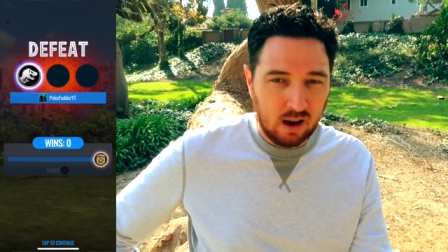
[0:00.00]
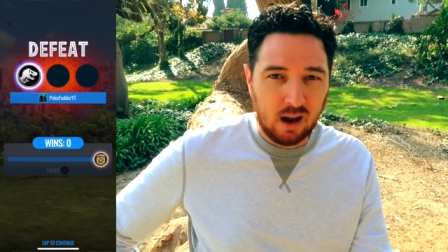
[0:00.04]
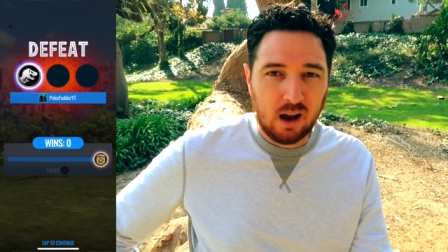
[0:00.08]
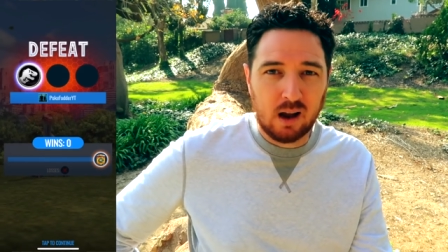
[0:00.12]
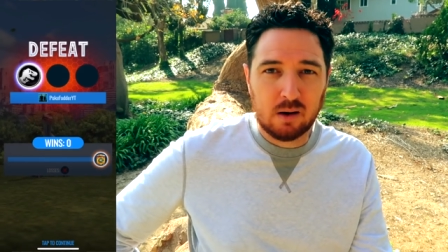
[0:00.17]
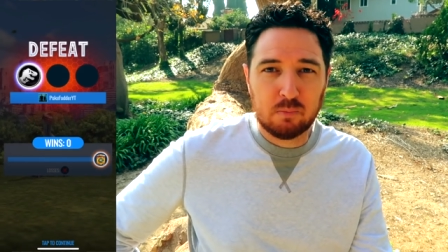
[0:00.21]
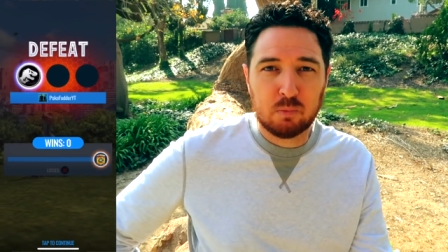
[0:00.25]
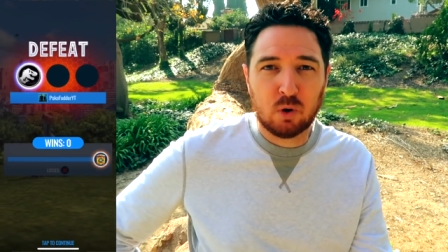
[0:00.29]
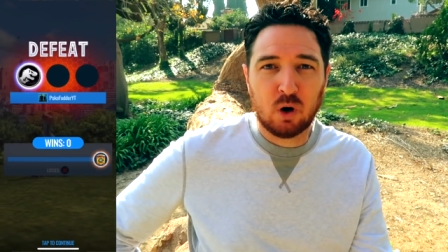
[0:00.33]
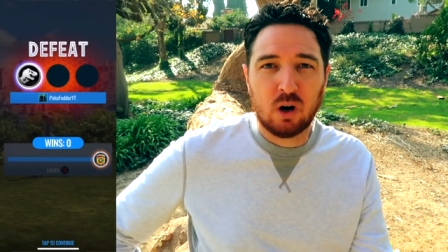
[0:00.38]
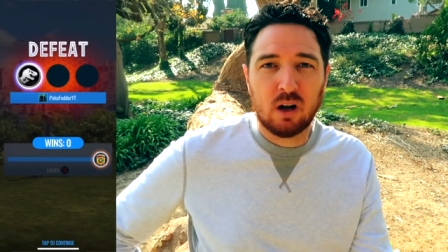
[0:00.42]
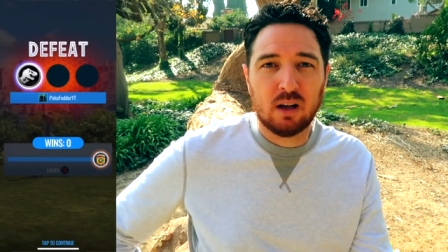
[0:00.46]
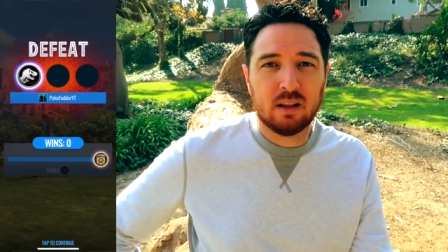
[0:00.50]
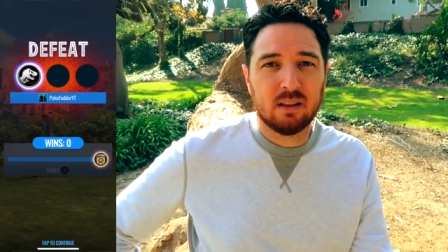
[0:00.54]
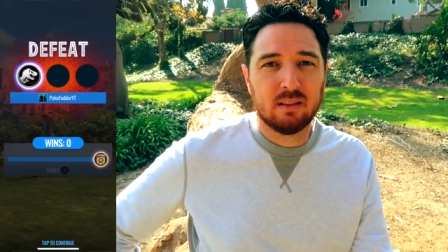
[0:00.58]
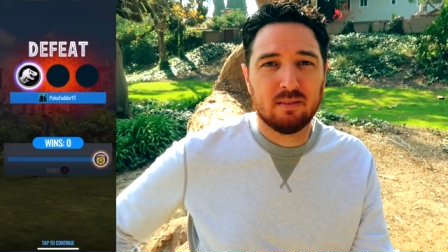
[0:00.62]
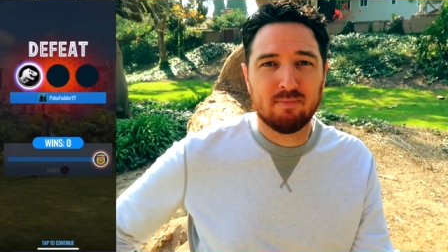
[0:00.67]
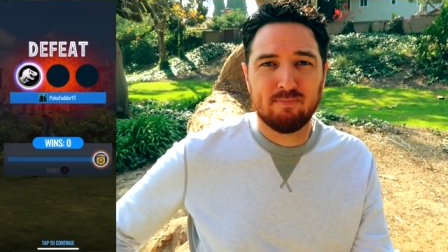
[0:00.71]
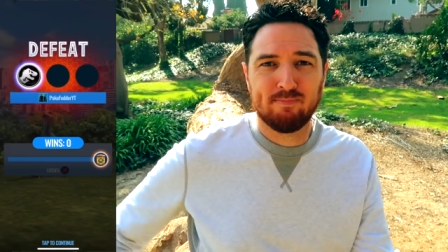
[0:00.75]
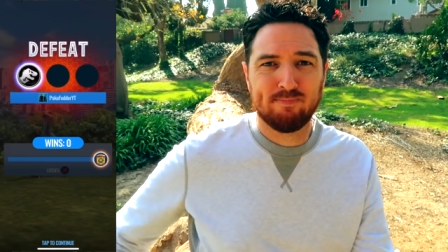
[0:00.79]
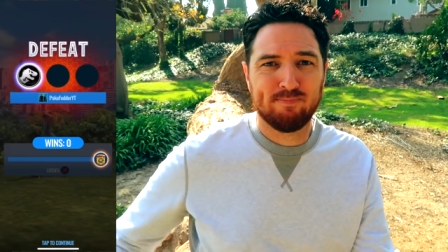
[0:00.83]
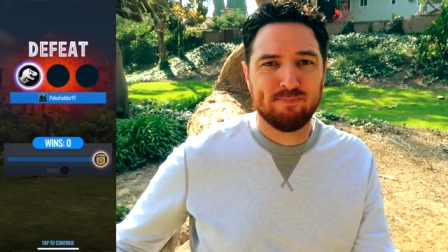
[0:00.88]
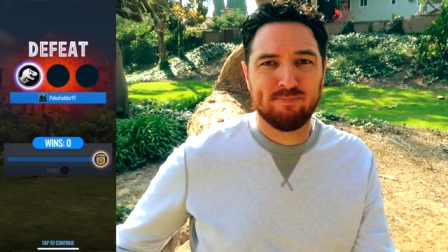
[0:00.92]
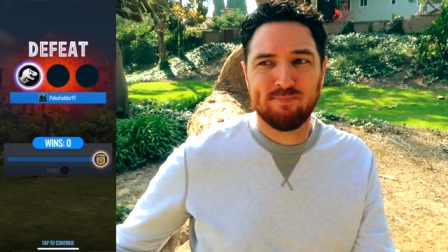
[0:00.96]
I brought
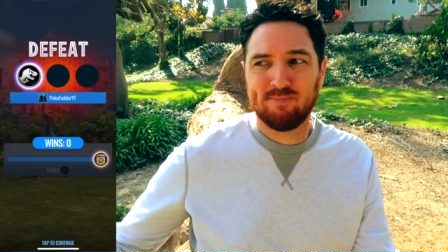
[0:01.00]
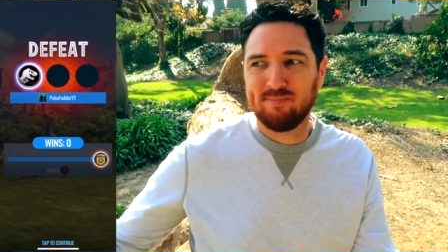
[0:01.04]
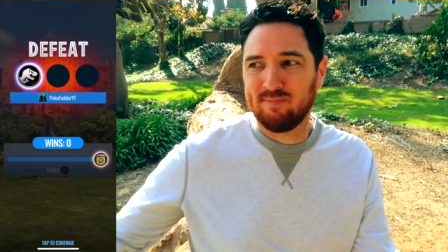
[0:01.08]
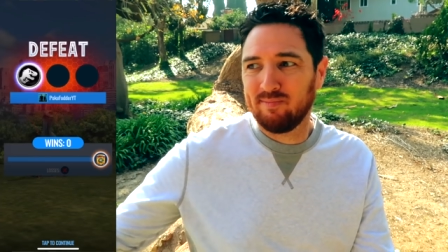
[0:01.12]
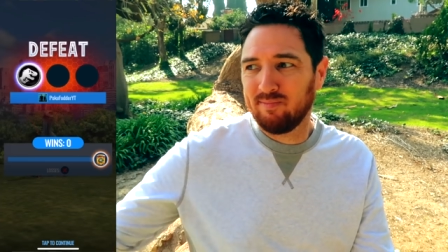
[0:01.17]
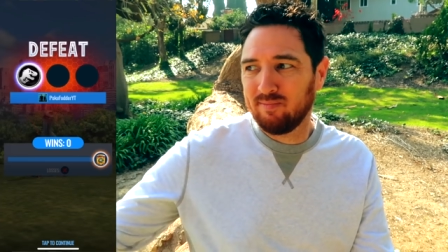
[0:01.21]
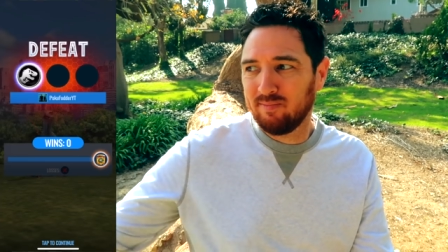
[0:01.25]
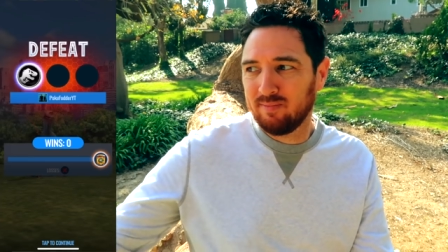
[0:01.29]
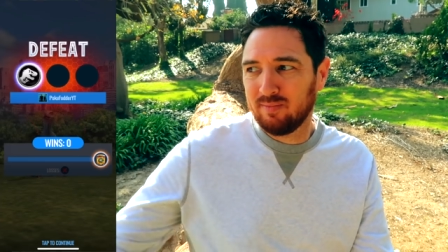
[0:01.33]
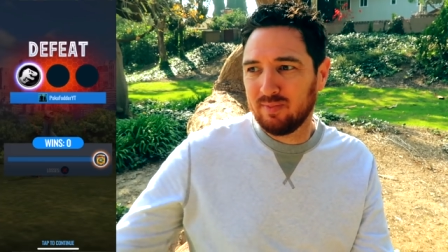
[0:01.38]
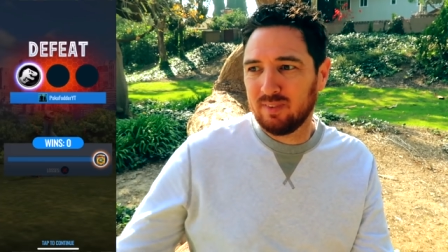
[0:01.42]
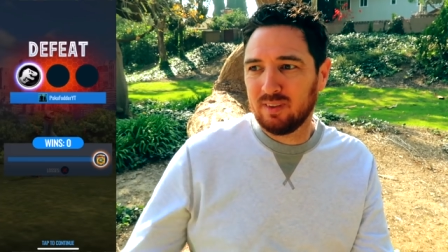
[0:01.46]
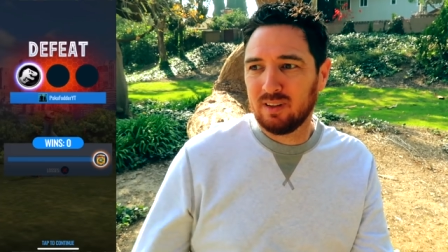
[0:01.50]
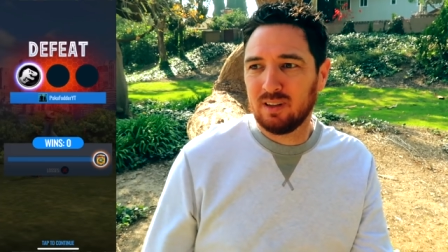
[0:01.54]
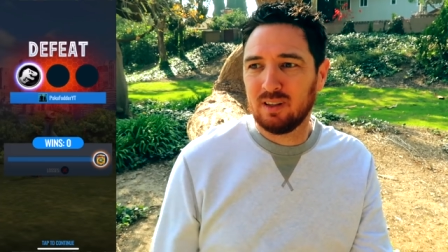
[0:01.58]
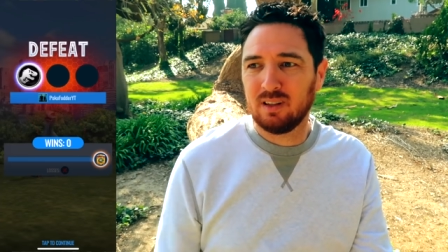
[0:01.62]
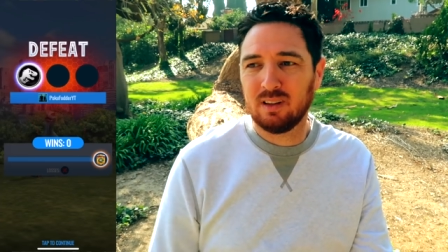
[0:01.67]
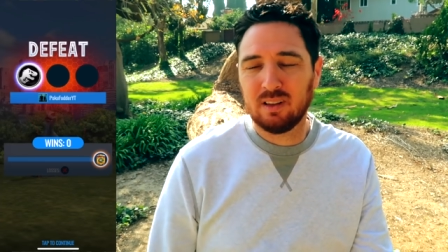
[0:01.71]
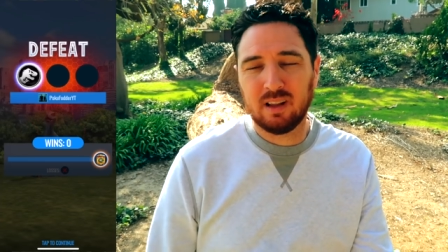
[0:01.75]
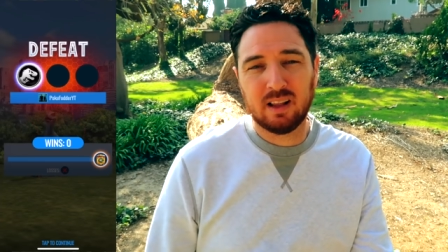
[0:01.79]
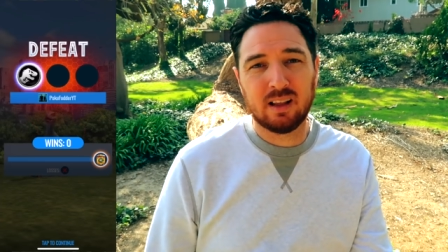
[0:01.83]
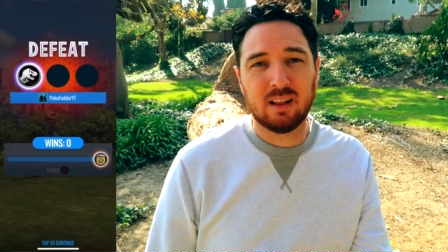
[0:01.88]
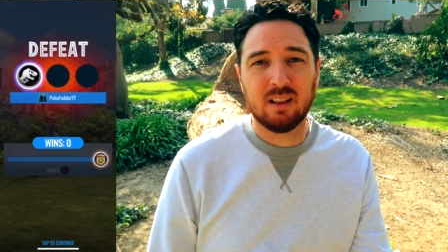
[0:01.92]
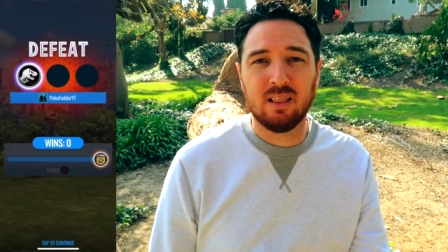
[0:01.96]

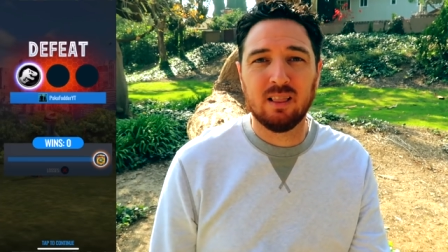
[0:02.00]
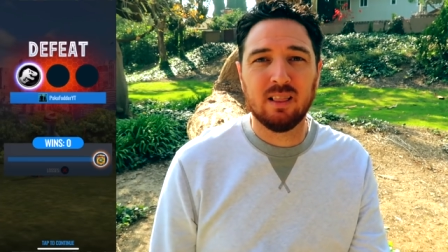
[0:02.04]
like a